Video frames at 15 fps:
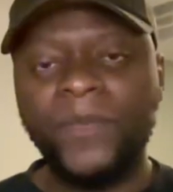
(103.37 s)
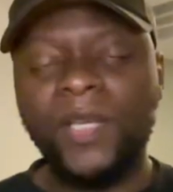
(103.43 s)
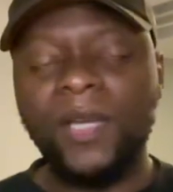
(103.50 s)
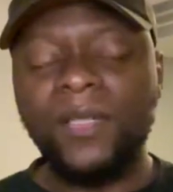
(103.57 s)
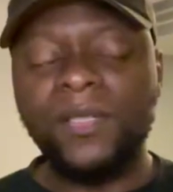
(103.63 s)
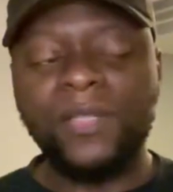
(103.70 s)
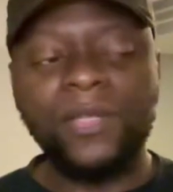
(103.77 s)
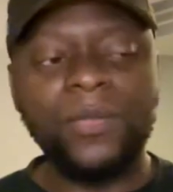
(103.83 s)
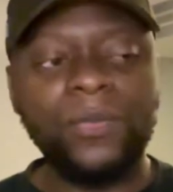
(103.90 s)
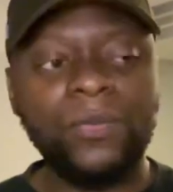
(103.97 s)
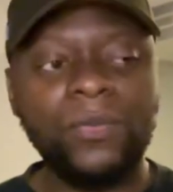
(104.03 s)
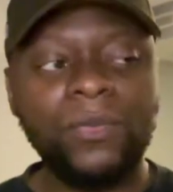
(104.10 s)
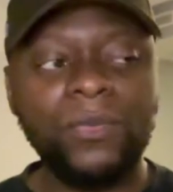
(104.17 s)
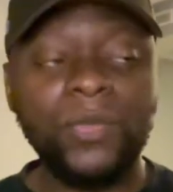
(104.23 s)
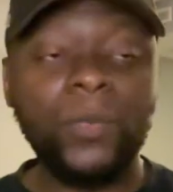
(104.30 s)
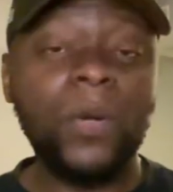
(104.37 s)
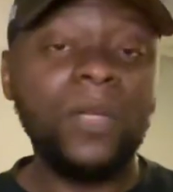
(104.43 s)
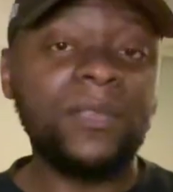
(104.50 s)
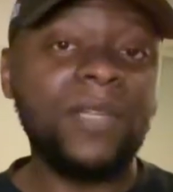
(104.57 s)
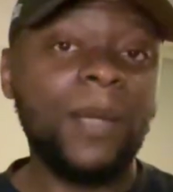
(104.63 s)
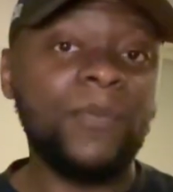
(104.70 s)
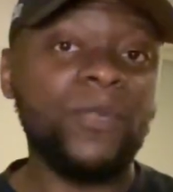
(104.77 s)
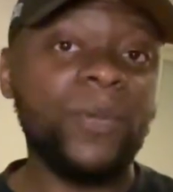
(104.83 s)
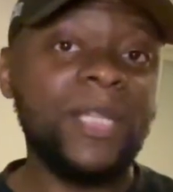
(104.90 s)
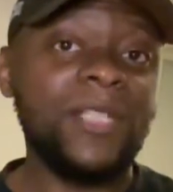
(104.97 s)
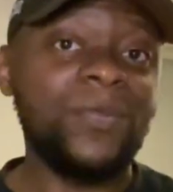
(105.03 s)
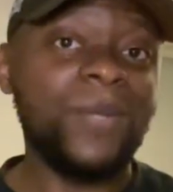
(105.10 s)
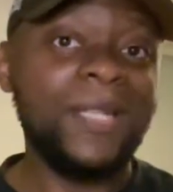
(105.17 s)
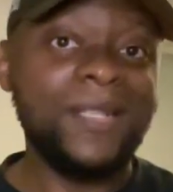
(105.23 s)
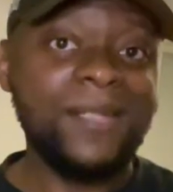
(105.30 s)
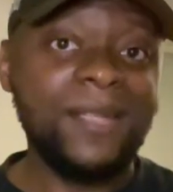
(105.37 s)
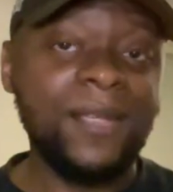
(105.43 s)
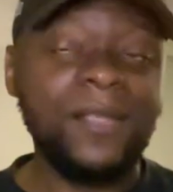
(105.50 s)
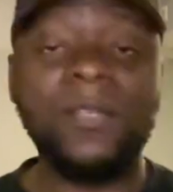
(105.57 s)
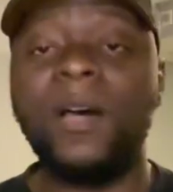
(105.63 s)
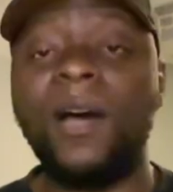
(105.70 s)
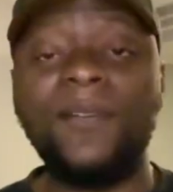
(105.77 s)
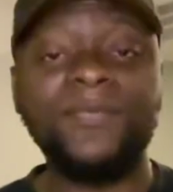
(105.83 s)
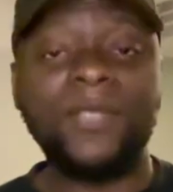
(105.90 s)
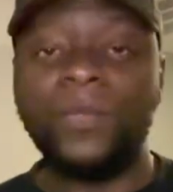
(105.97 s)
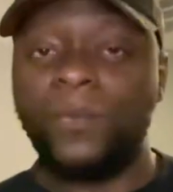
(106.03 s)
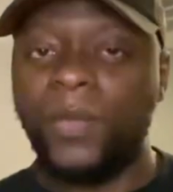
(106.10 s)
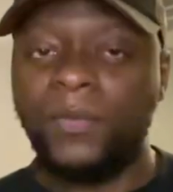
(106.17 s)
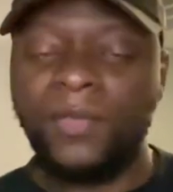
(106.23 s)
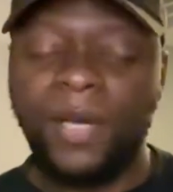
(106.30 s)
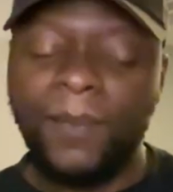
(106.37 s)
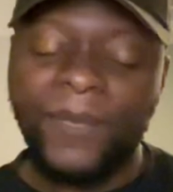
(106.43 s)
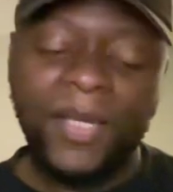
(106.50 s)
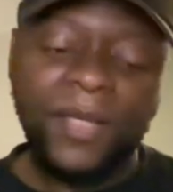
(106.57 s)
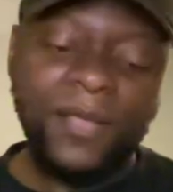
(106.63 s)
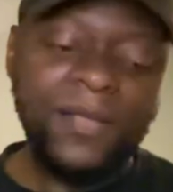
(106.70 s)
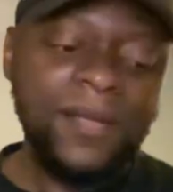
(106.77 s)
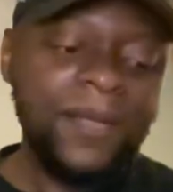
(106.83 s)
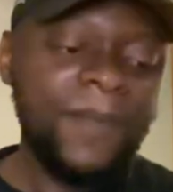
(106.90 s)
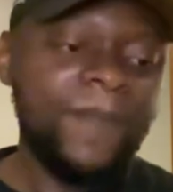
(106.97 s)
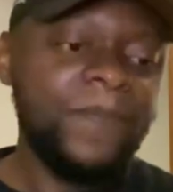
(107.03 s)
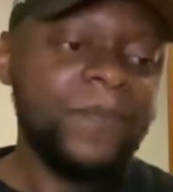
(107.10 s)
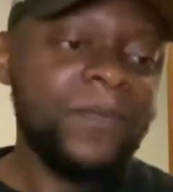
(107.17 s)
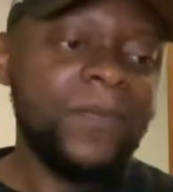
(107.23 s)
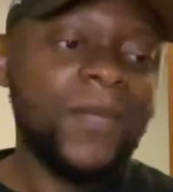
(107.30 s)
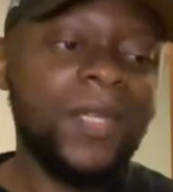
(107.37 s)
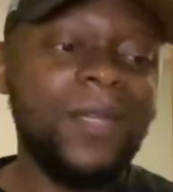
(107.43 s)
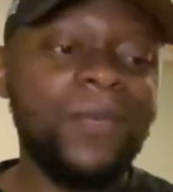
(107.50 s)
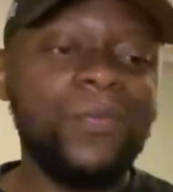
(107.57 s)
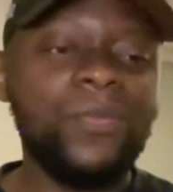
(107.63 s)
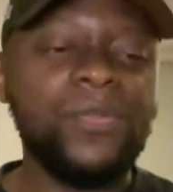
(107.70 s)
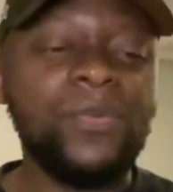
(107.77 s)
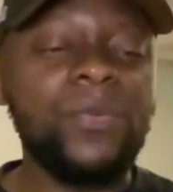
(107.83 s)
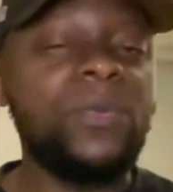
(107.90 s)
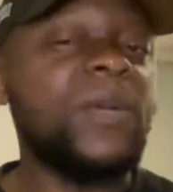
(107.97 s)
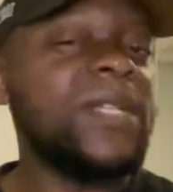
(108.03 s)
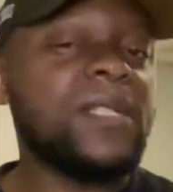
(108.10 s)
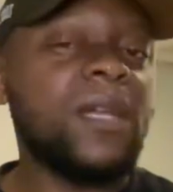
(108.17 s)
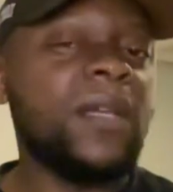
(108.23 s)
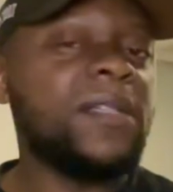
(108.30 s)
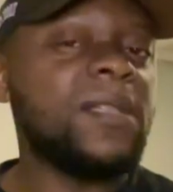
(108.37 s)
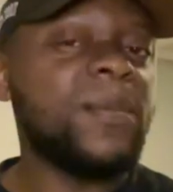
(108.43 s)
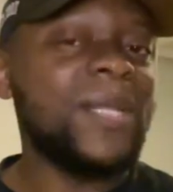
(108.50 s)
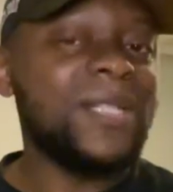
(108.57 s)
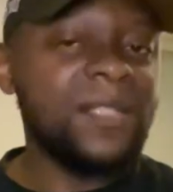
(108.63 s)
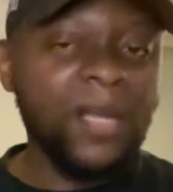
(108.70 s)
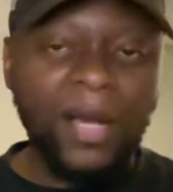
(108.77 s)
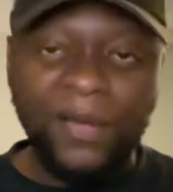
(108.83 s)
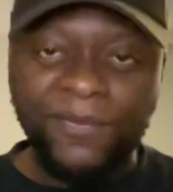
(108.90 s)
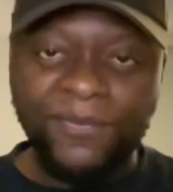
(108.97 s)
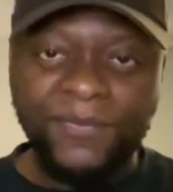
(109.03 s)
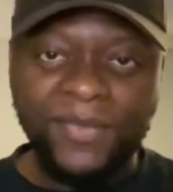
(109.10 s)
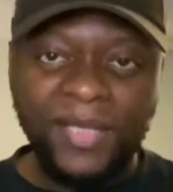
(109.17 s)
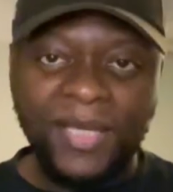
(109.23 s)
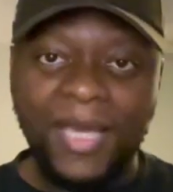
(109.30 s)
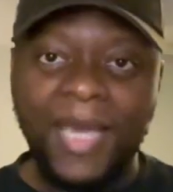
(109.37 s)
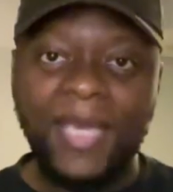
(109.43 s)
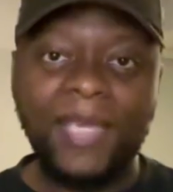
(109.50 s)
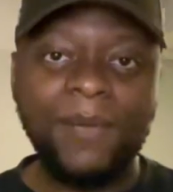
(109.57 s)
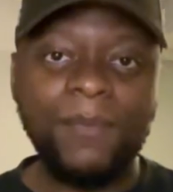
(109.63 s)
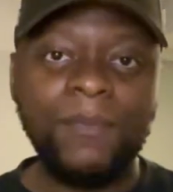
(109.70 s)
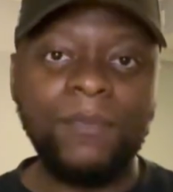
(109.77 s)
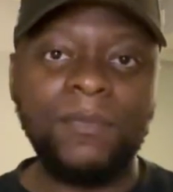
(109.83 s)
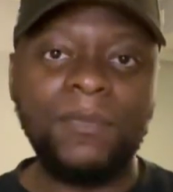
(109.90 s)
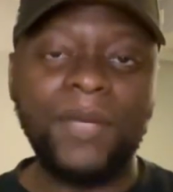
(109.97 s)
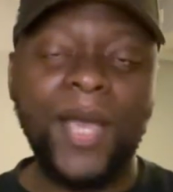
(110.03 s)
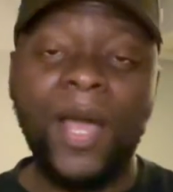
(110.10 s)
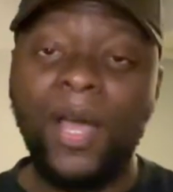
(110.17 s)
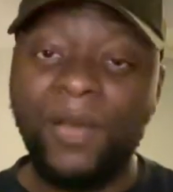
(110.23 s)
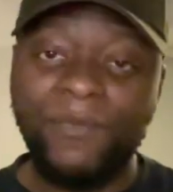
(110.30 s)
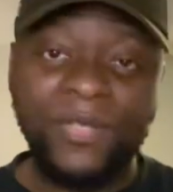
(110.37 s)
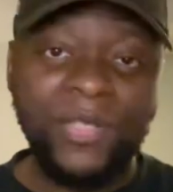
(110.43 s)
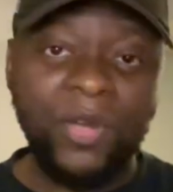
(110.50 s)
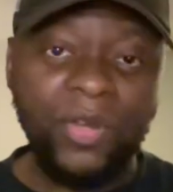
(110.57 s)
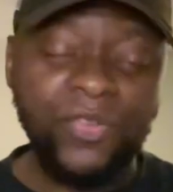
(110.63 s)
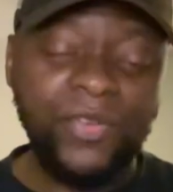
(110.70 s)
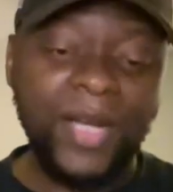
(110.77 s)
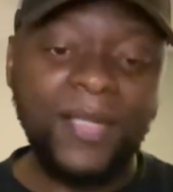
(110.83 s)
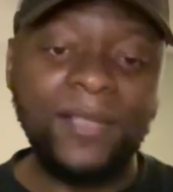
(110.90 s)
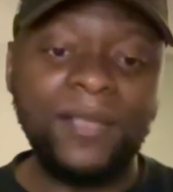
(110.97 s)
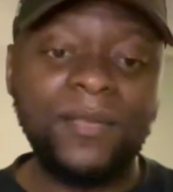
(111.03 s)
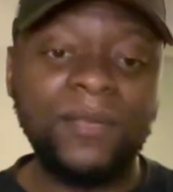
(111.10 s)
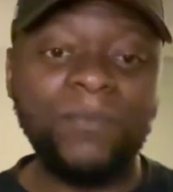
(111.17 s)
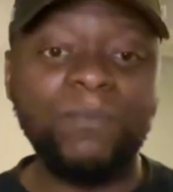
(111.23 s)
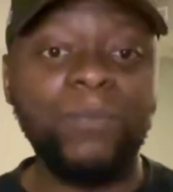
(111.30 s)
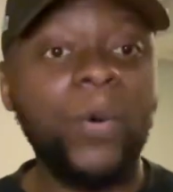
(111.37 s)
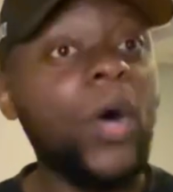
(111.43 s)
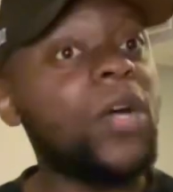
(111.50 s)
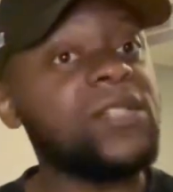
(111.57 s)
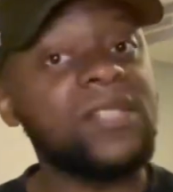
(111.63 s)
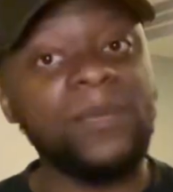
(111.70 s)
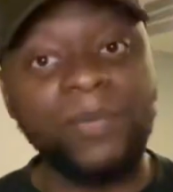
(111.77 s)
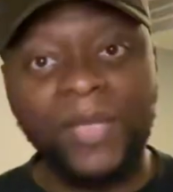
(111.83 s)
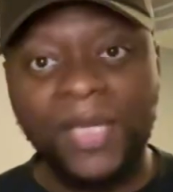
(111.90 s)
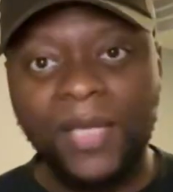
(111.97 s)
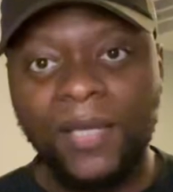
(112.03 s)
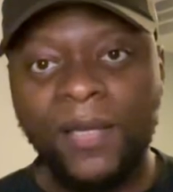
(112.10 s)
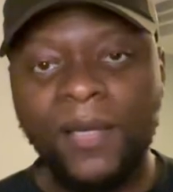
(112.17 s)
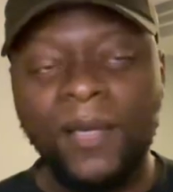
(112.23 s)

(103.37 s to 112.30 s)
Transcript: until the World Cup 2026, after the World Cup, that is, it was always going to be tough to get him out of his contract and possibly